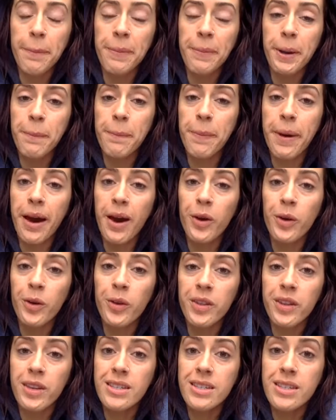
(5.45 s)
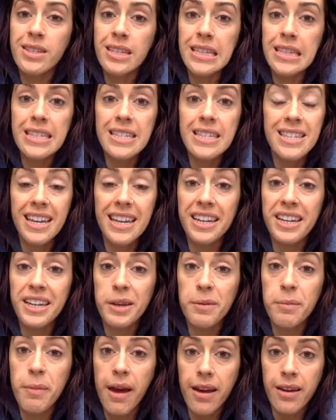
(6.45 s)
about this Insanity
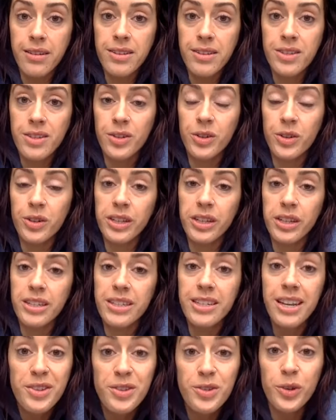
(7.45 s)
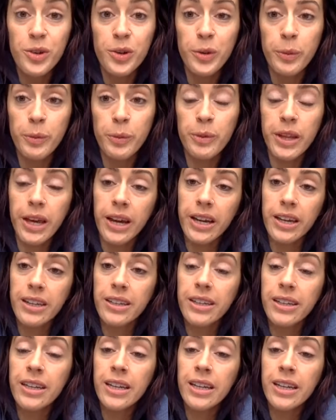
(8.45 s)
Max 30 test group that